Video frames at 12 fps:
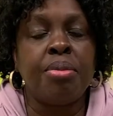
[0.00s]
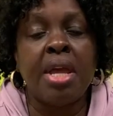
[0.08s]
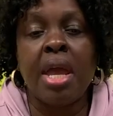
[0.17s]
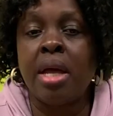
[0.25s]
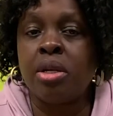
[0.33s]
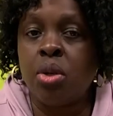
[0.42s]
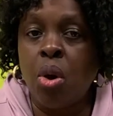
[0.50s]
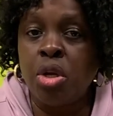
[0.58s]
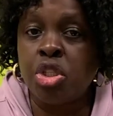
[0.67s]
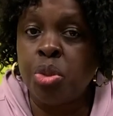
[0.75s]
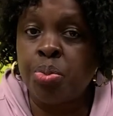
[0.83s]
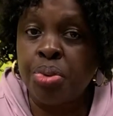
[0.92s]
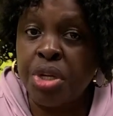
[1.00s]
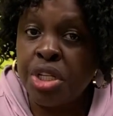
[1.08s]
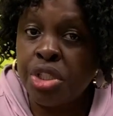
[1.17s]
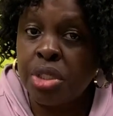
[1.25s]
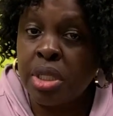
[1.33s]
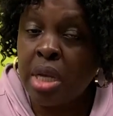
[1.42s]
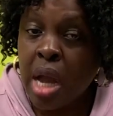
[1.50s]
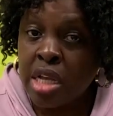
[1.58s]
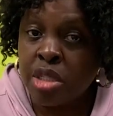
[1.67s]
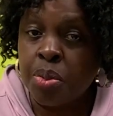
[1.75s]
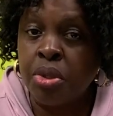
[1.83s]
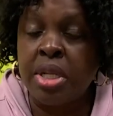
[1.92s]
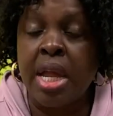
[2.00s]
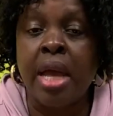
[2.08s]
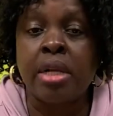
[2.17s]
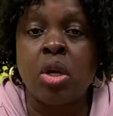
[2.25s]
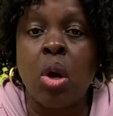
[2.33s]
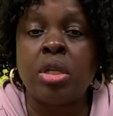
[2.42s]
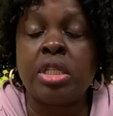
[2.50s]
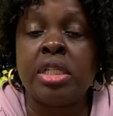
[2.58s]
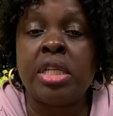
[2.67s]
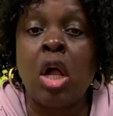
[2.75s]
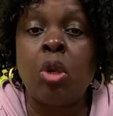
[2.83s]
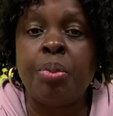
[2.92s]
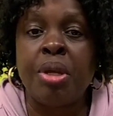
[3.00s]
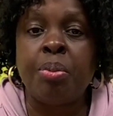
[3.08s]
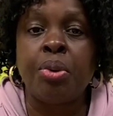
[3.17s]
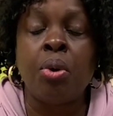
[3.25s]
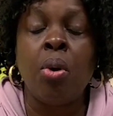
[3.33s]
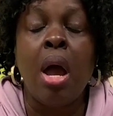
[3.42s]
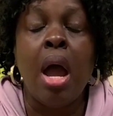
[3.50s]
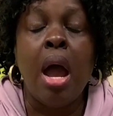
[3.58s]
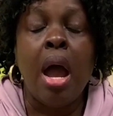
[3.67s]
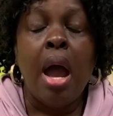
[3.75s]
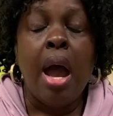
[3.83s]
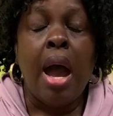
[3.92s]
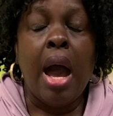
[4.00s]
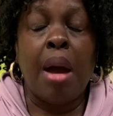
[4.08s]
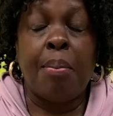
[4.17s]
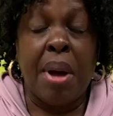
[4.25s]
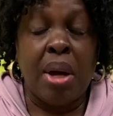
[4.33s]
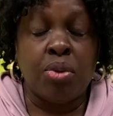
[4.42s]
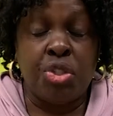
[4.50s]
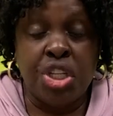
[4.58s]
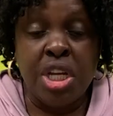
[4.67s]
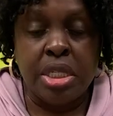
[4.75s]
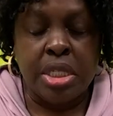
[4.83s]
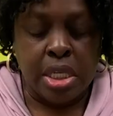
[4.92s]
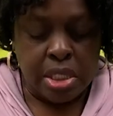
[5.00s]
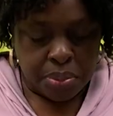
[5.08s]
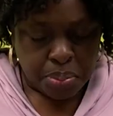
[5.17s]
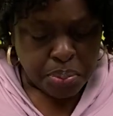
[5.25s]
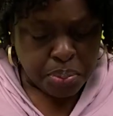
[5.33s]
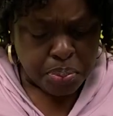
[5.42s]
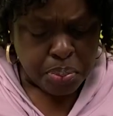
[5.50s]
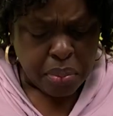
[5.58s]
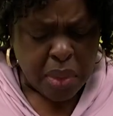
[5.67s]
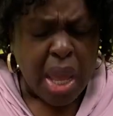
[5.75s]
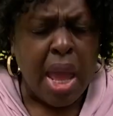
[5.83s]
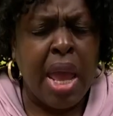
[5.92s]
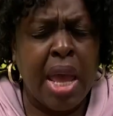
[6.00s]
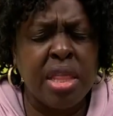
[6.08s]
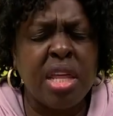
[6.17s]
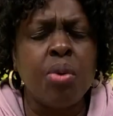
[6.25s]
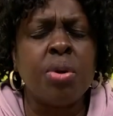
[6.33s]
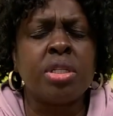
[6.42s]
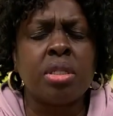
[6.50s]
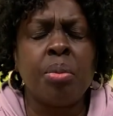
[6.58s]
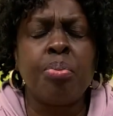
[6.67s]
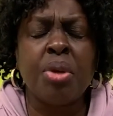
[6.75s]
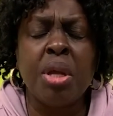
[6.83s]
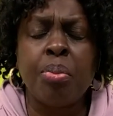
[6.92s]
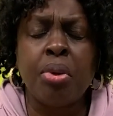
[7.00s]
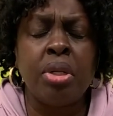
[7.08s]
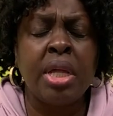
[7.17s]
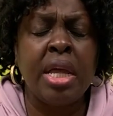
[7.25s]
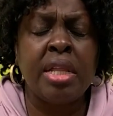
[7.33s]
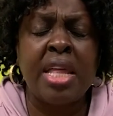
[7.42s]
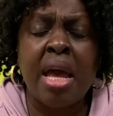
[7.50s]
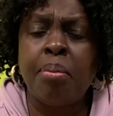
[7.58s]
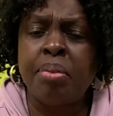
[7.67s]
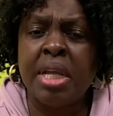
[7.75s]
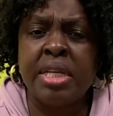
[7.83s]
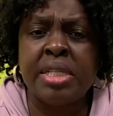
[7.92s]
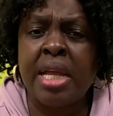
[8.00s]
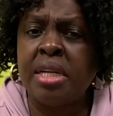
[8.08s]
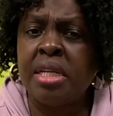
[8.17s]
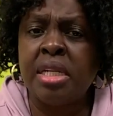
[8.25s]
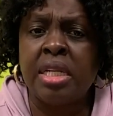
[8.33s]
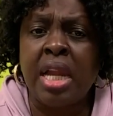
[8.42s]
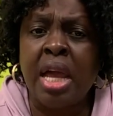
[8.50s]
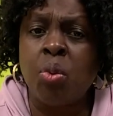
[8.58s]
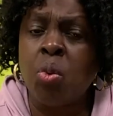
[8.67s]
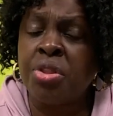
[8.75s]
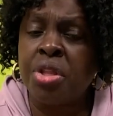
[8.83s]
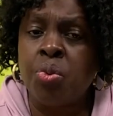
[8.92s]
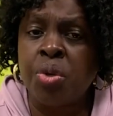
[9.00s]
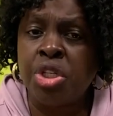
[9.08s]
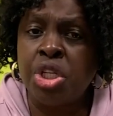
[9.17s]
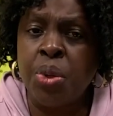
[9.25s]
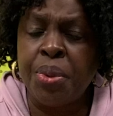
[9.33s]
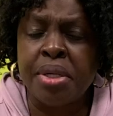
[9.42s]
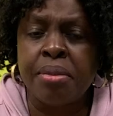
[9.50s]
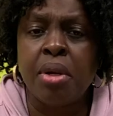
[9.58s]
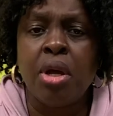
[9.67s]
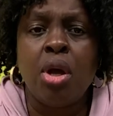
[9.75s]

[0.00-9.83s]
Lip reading: They had gone to preach the gospel. They had gone to tell people about Jesus. And there were some people in that place that didn't like what they were doing.